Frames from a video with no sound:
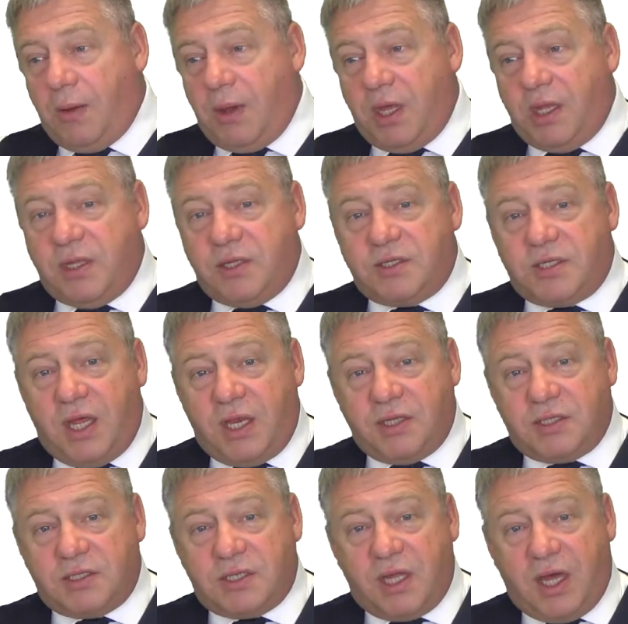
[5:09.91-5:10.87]
in the
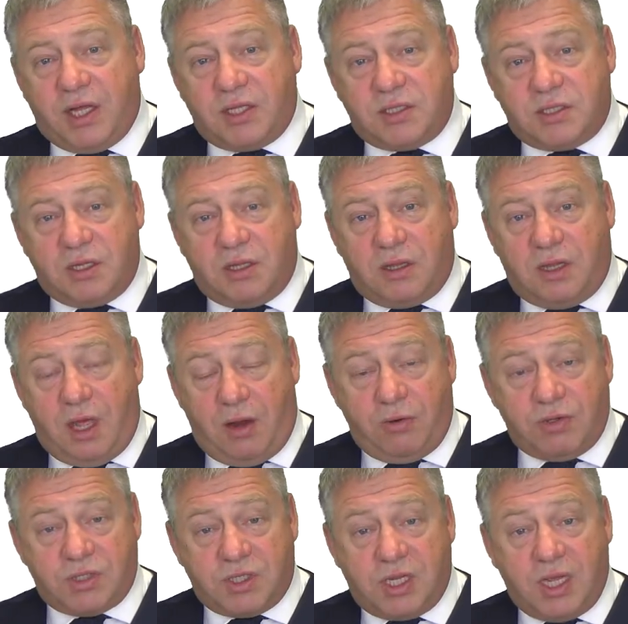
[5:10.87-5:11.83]
sense that their
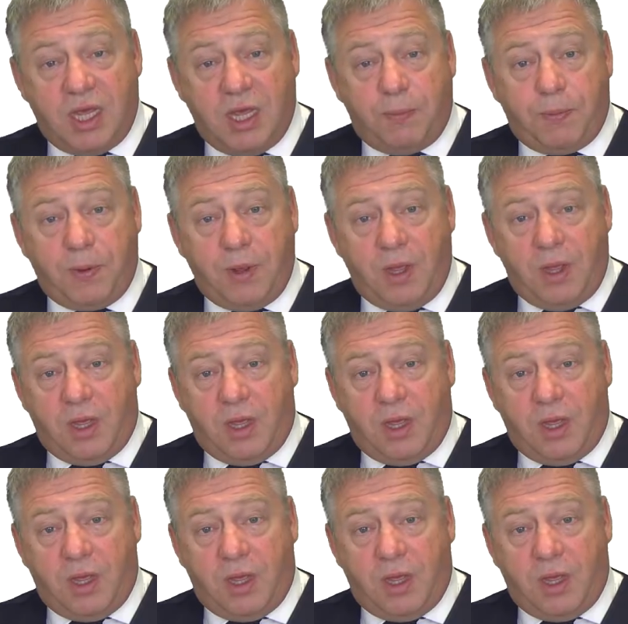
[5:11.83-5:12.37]
escape